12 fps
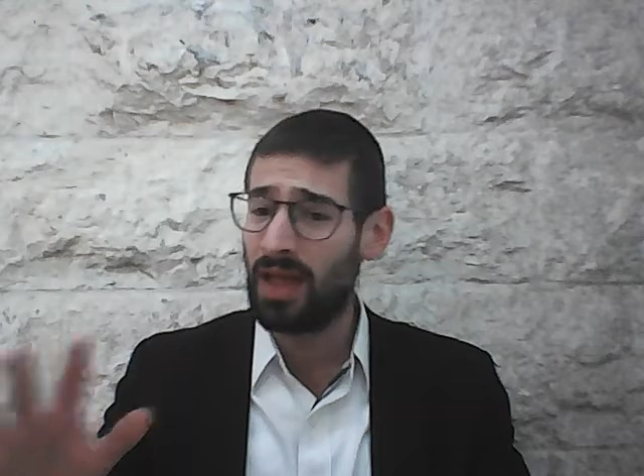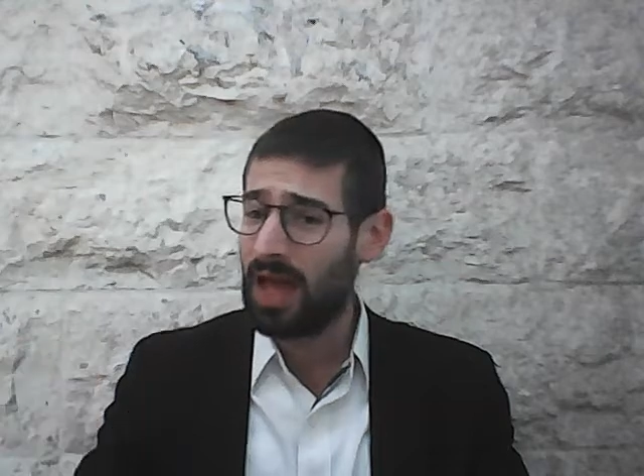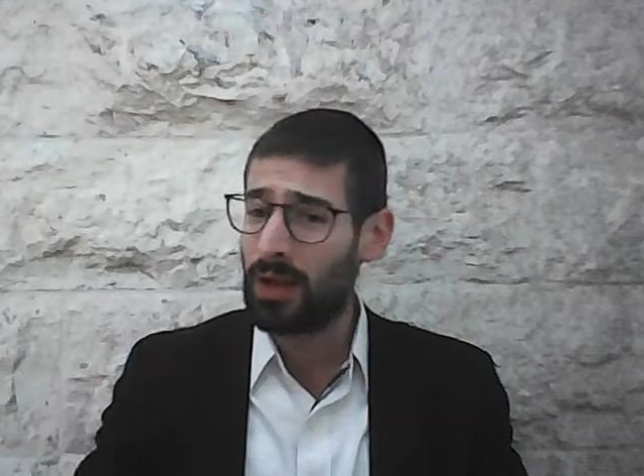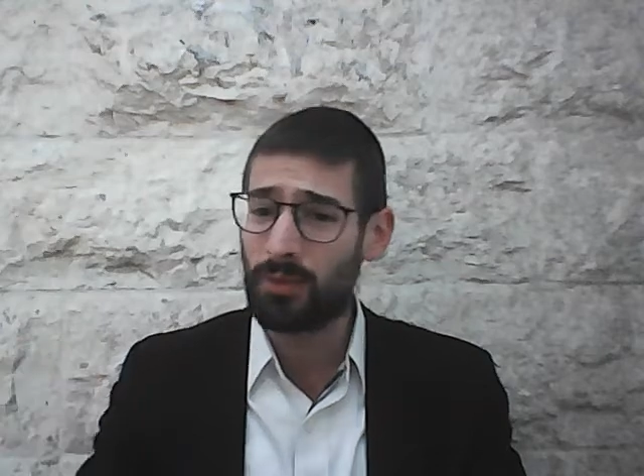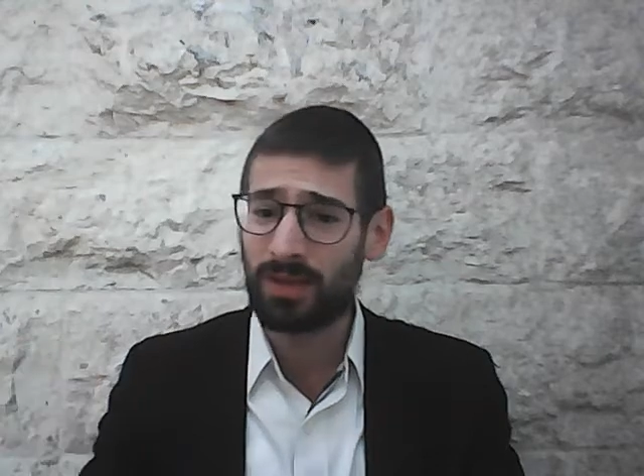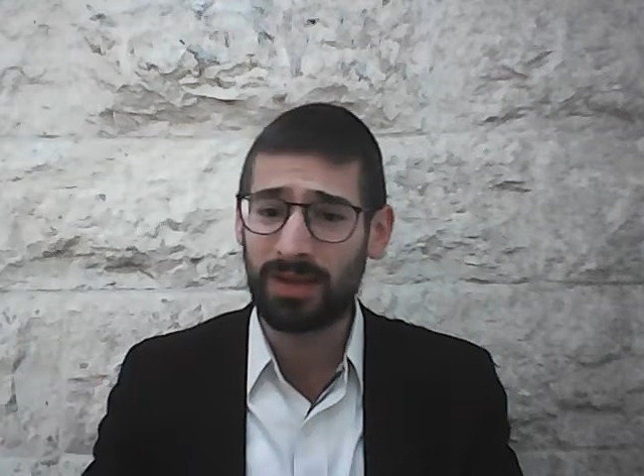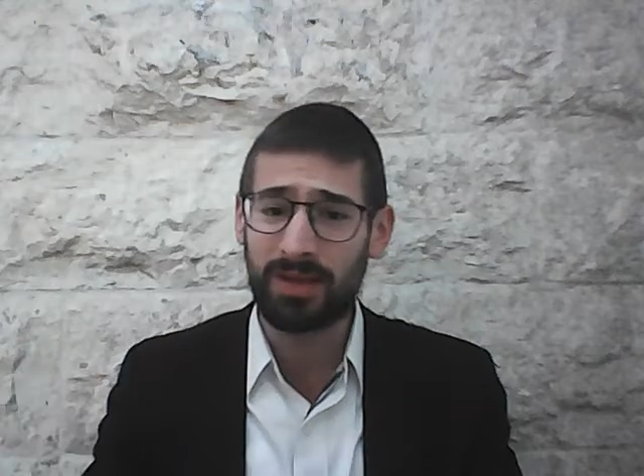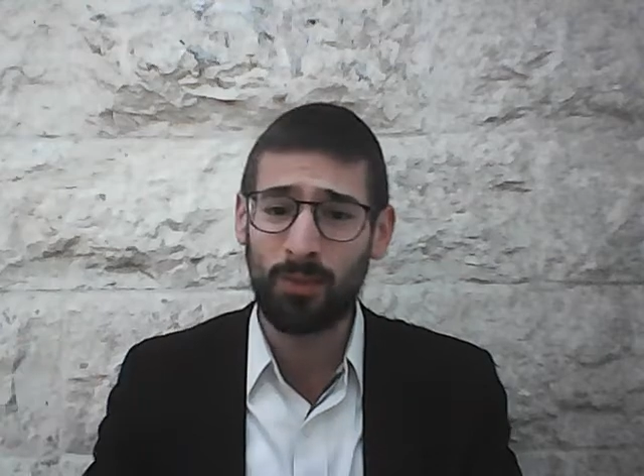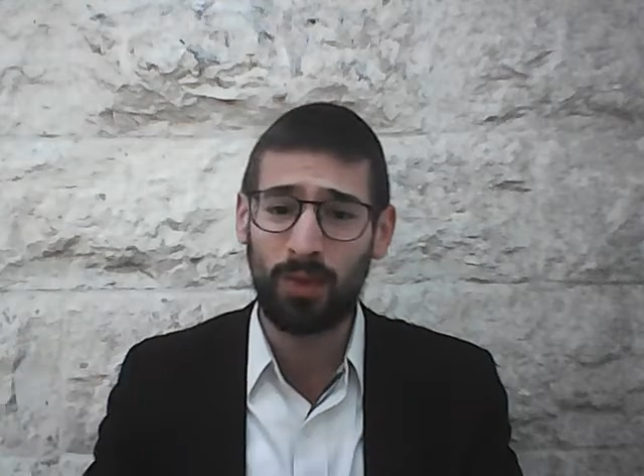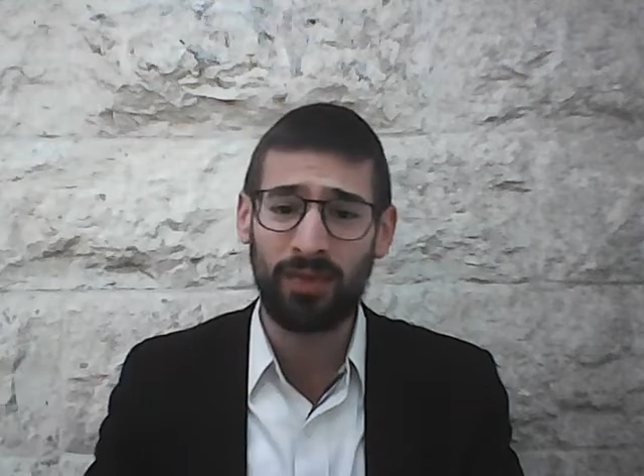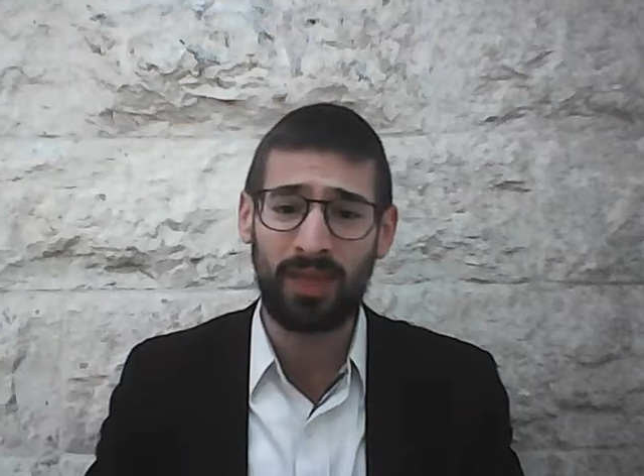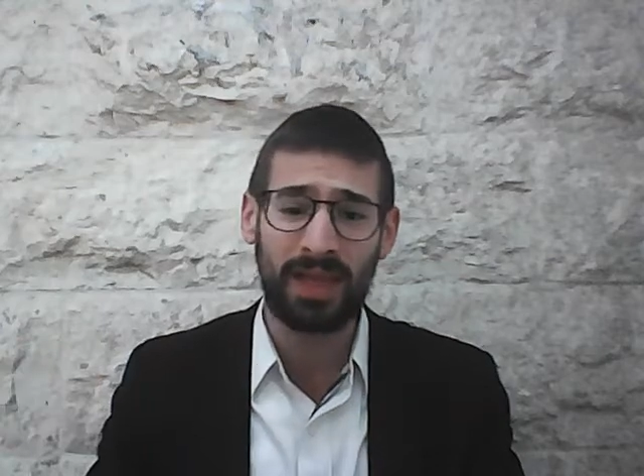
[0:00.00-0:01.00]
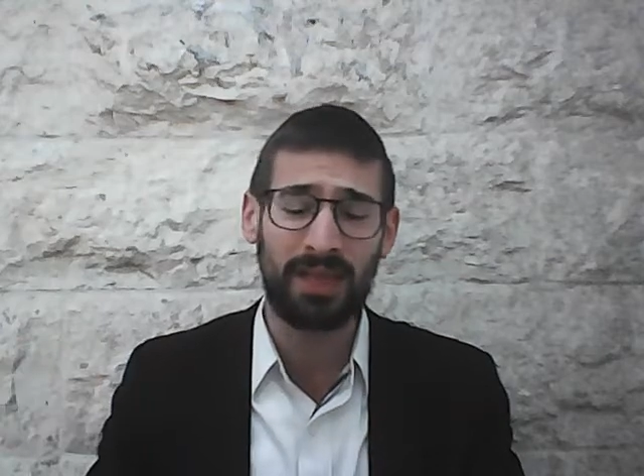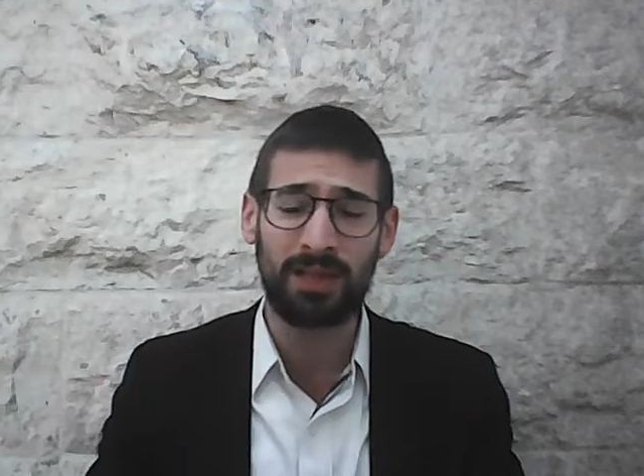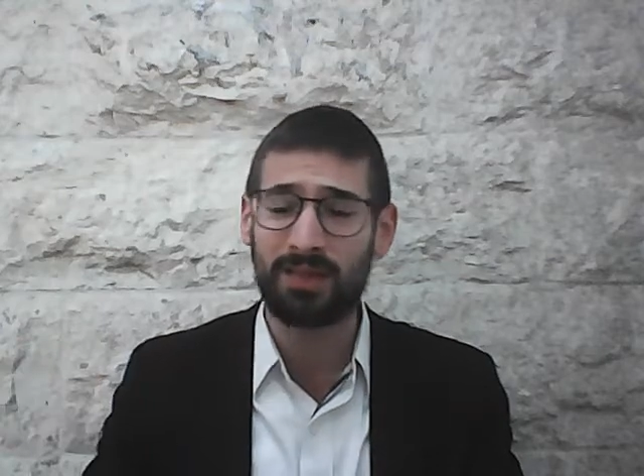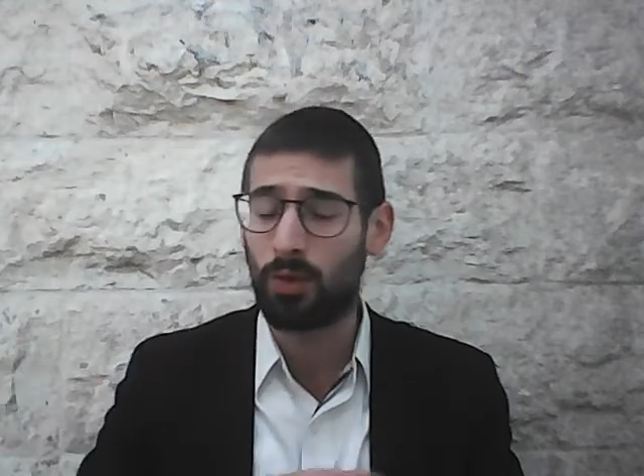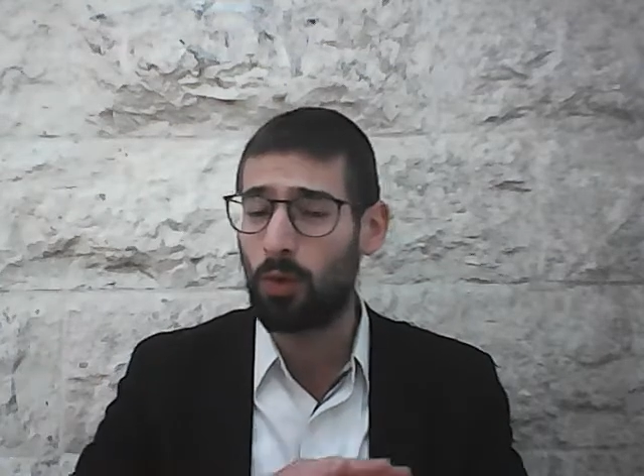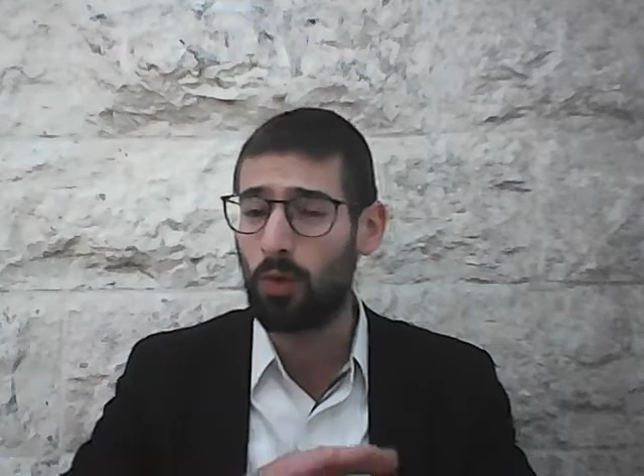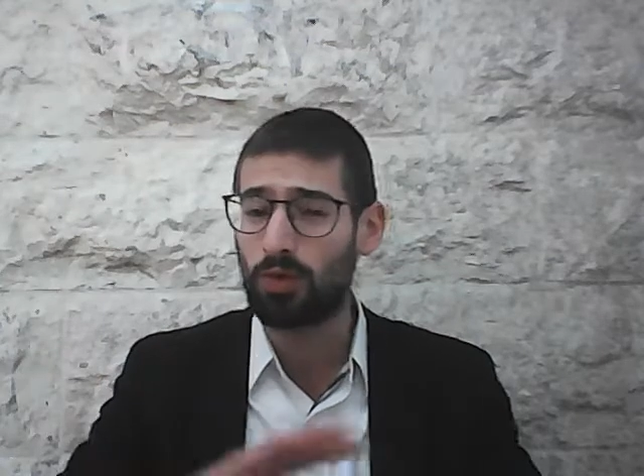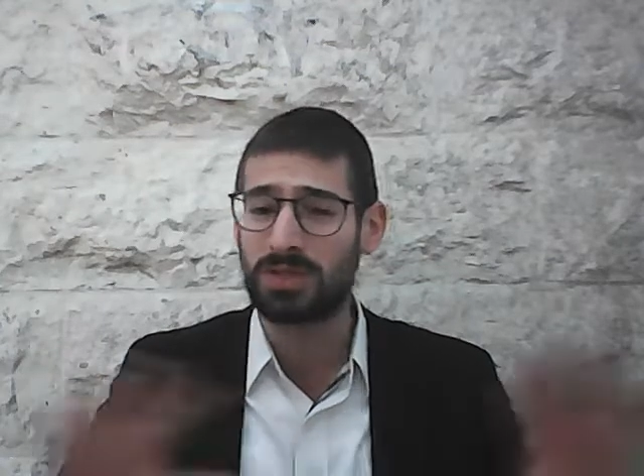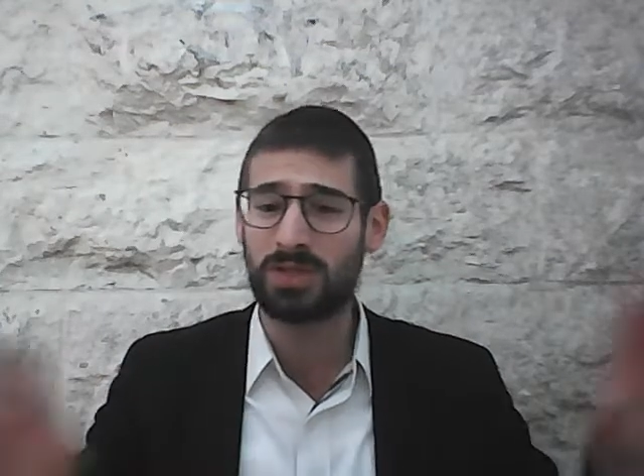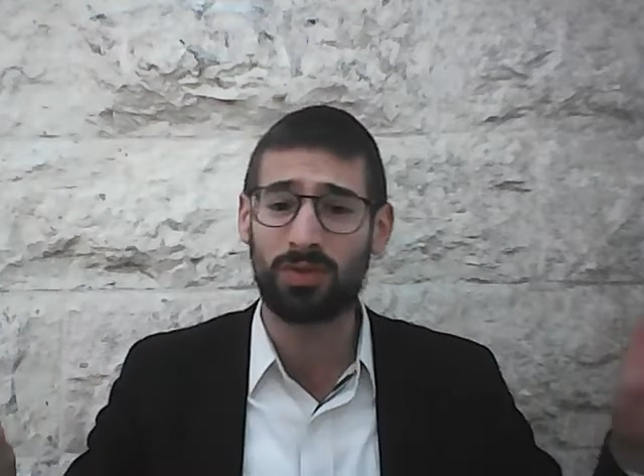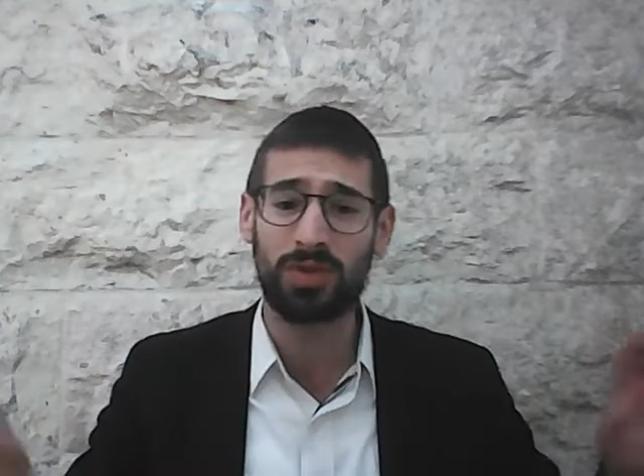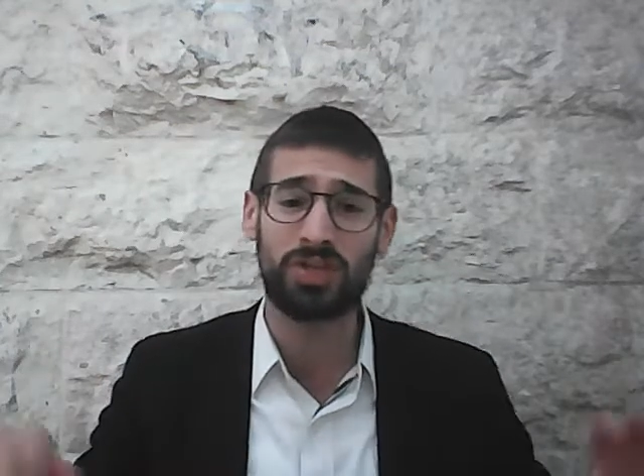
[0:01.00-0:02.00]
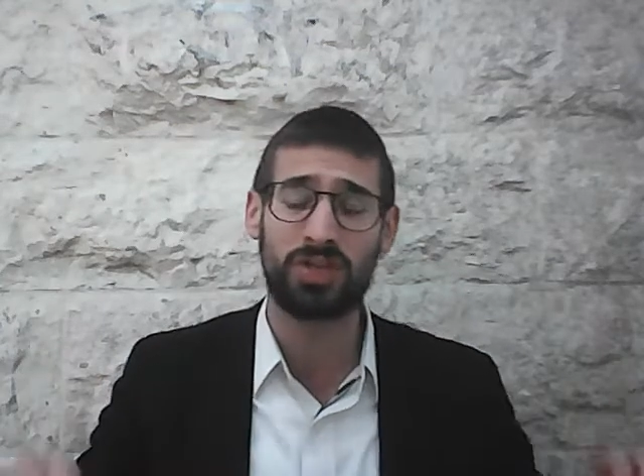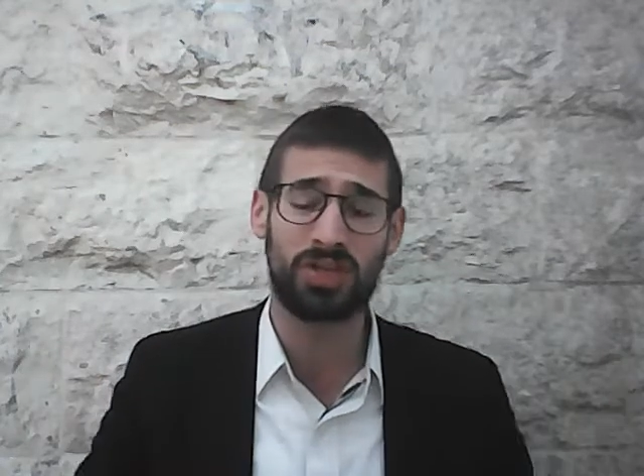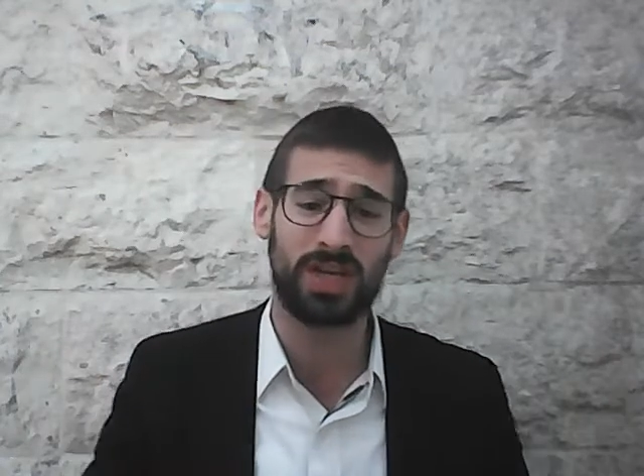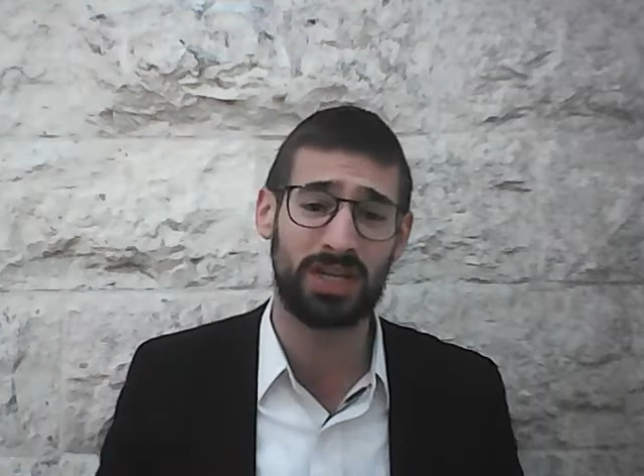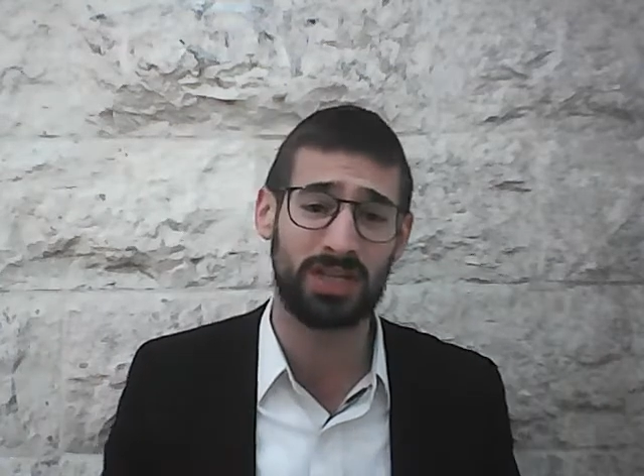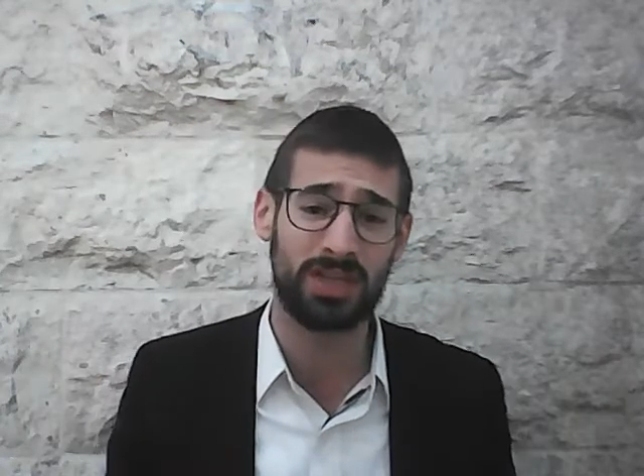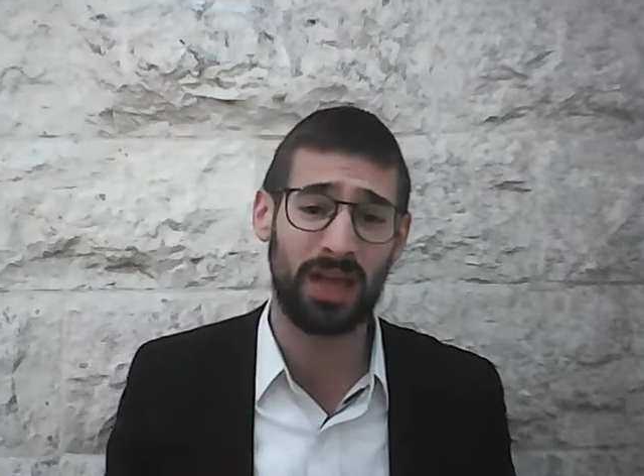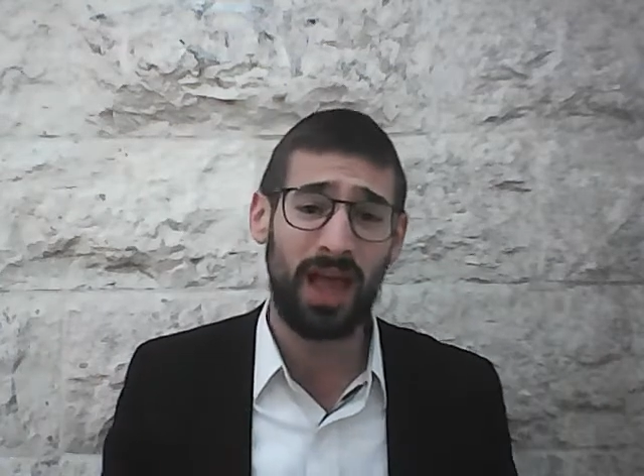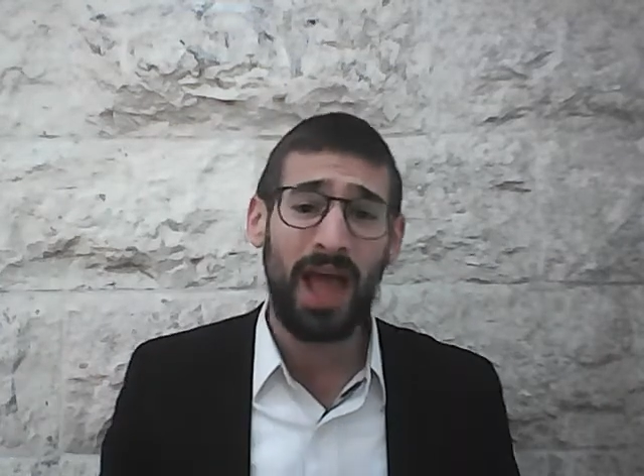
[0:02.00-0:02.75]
and within one day that the whole situation changed.